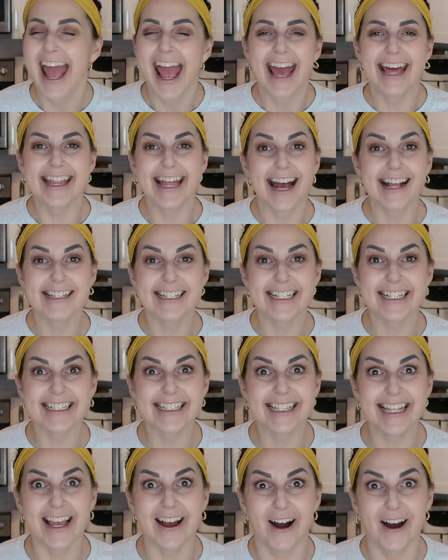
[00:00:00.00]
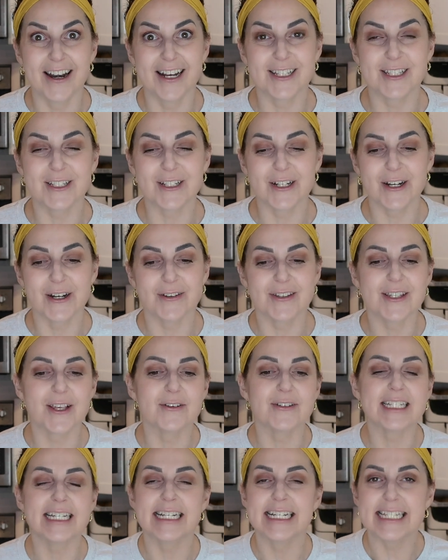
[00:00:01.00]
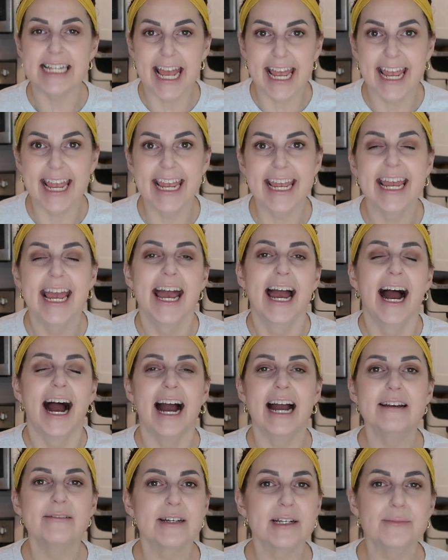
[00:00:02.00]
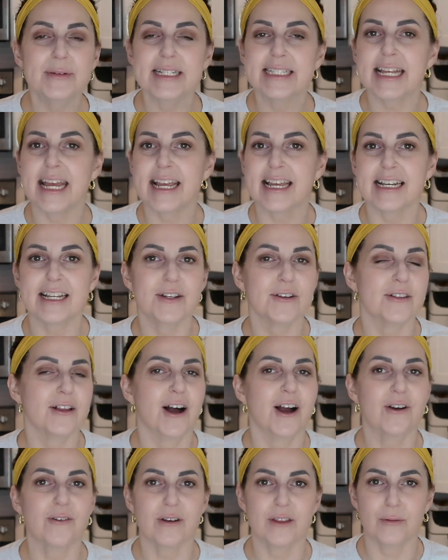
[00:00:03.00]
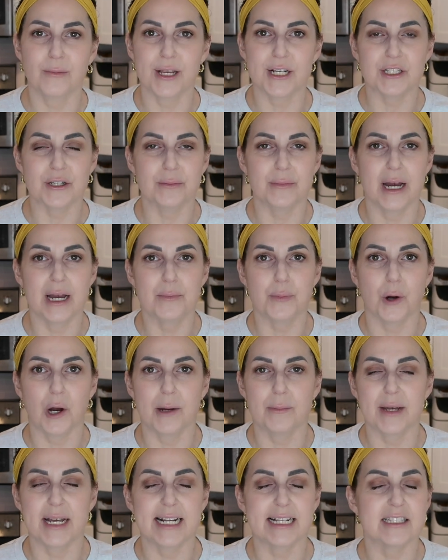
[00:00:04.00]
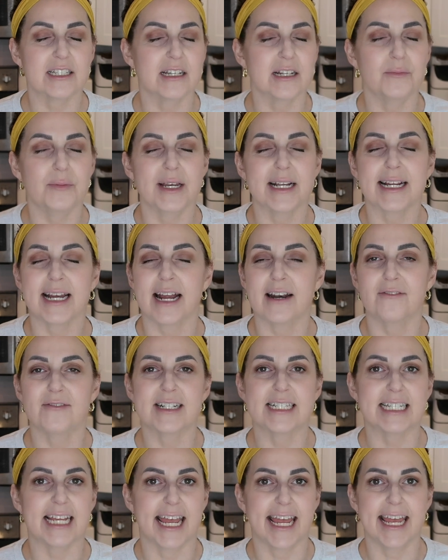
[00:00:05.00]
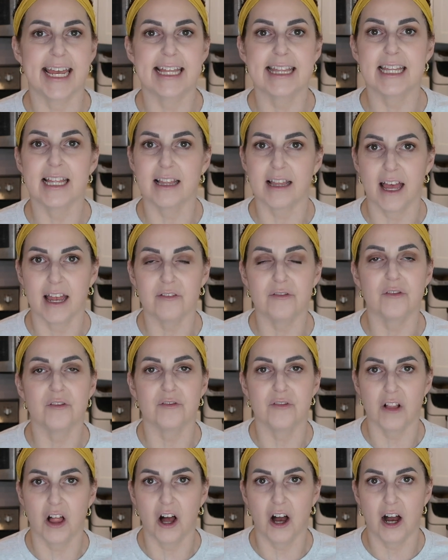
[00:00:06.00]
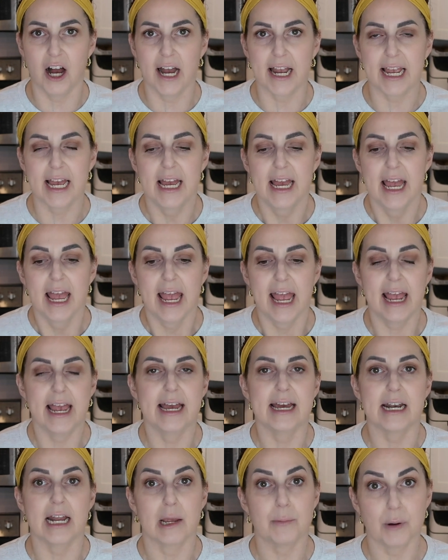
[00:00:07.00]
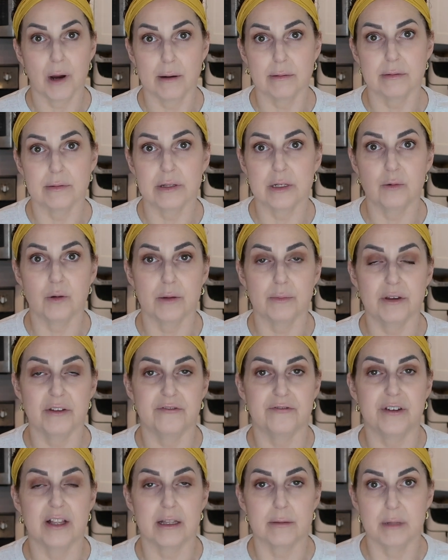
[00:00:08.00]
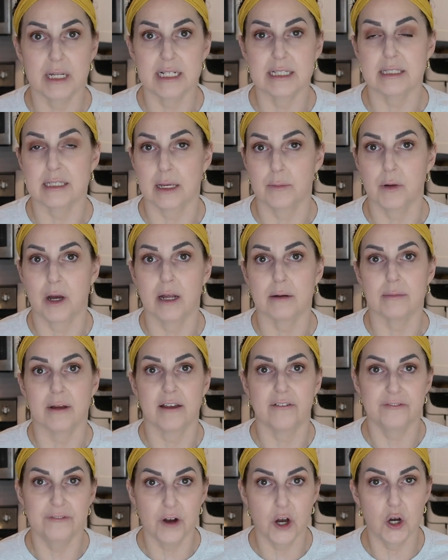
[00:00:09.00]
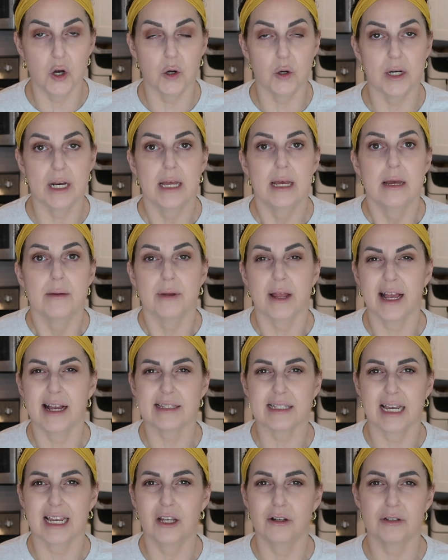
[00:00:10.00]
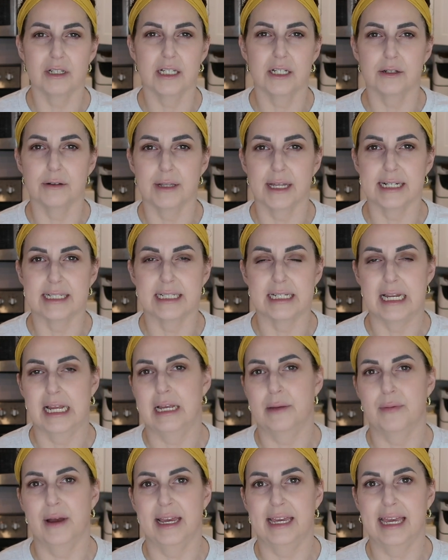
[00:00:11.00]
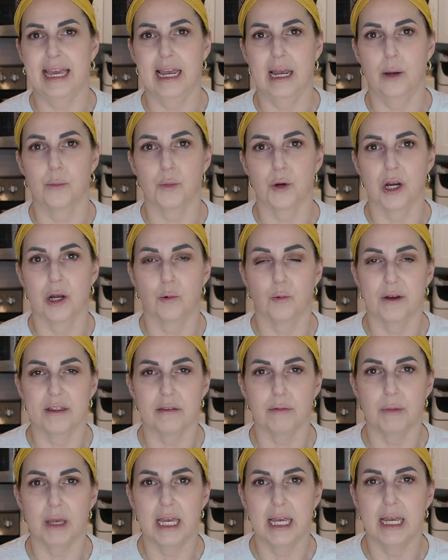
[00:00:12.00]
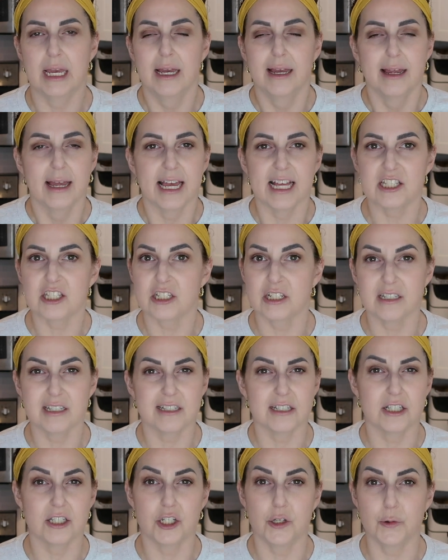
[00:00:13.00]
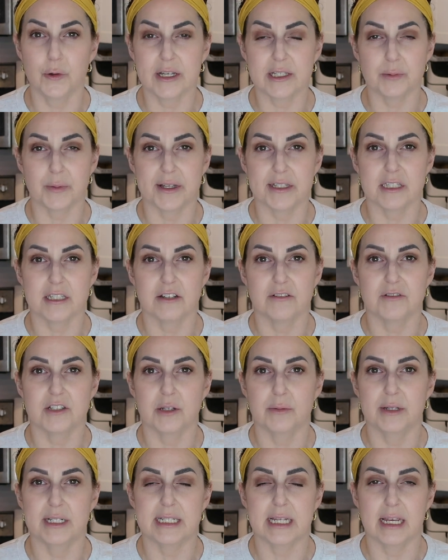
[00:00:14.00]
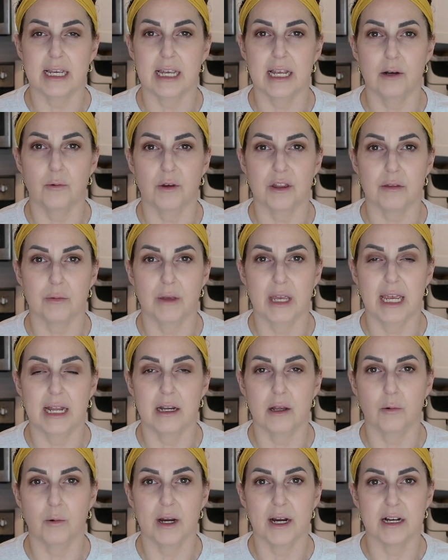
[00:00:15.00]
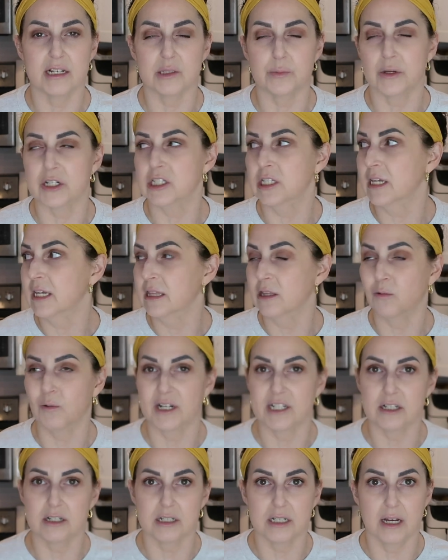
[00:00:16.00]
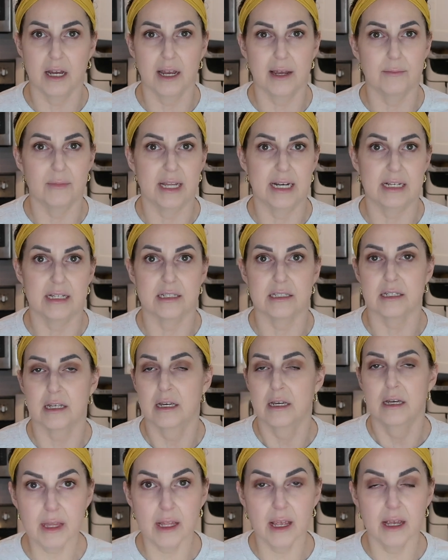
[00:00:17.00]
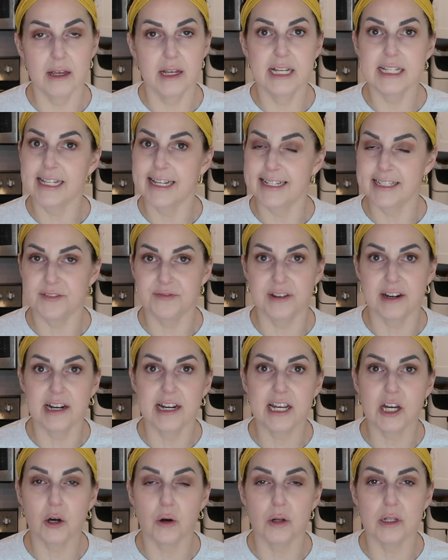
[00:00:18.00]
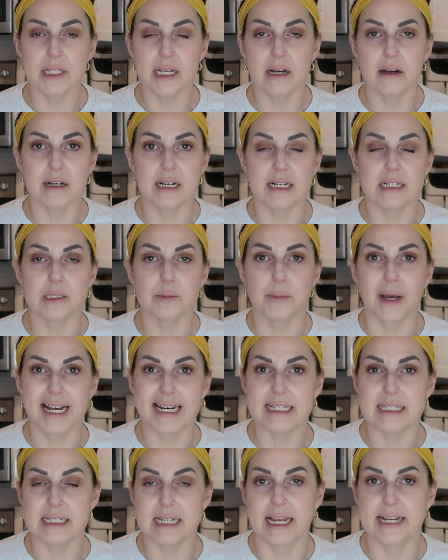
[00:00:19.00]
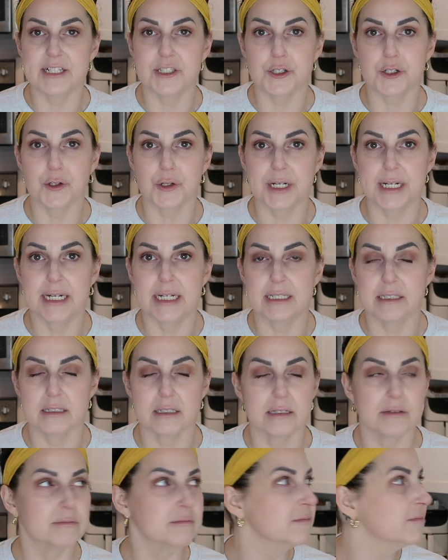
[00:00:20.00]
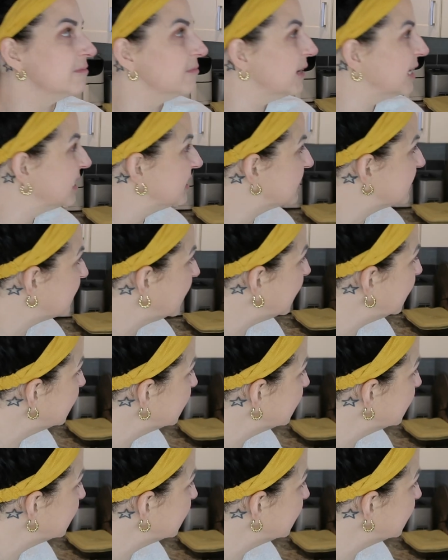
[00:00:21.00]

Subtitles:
And that's just the honest truth. So today, I'm gonna be taking you along with me to my appointment. It's gonna be kind of a day in the life vlog, and I probably will be filming some on my phone because I usually don't like to take my camera with me. It's just too expensive to be taking with me anywhere, especially in the winter time. It is very cold out, it is minus 10 degrees Celsius.